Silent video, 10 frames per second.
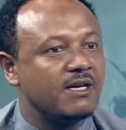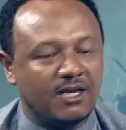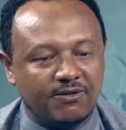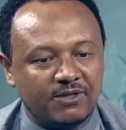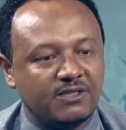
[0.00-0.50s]

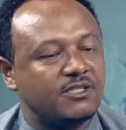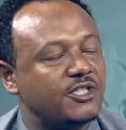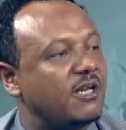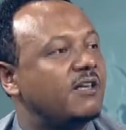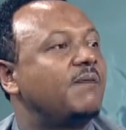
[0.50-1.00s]
if it is
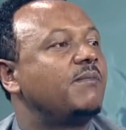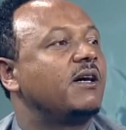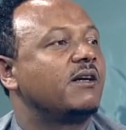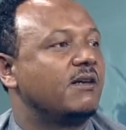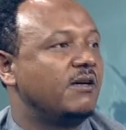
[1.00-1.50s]
shared
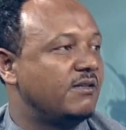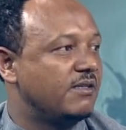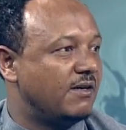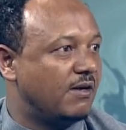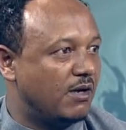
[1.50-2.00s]
among
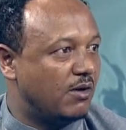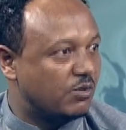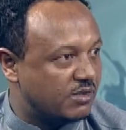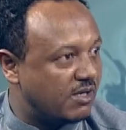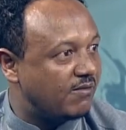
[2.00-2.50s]

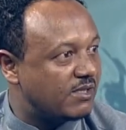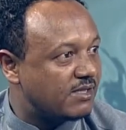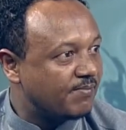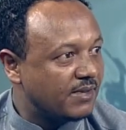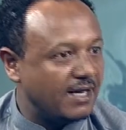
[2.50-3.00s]
ourselves
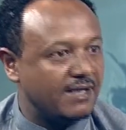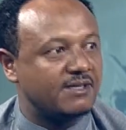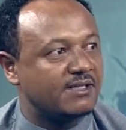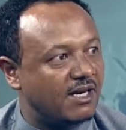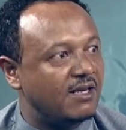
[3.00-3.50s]
and
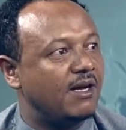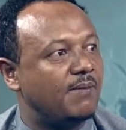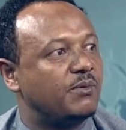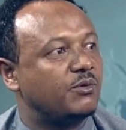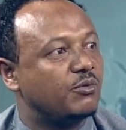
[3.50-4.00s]
scaled
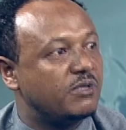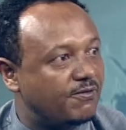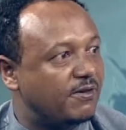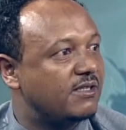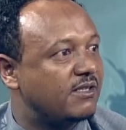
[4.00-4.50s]
up to
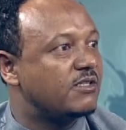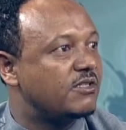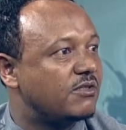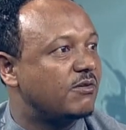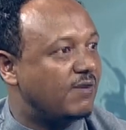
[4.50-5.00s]
different
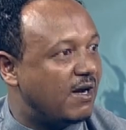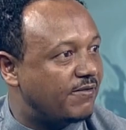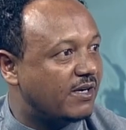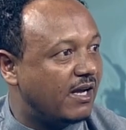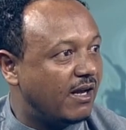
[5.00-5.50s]
regions of
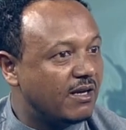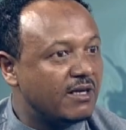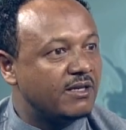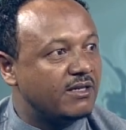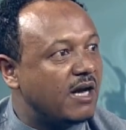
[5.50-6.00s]
Africa,
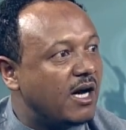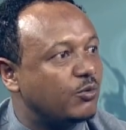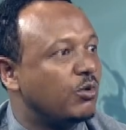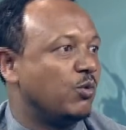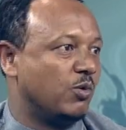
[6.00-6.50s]

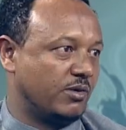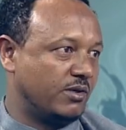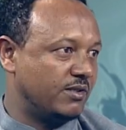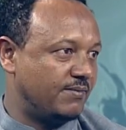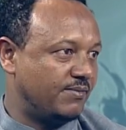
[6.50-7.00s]
that will work.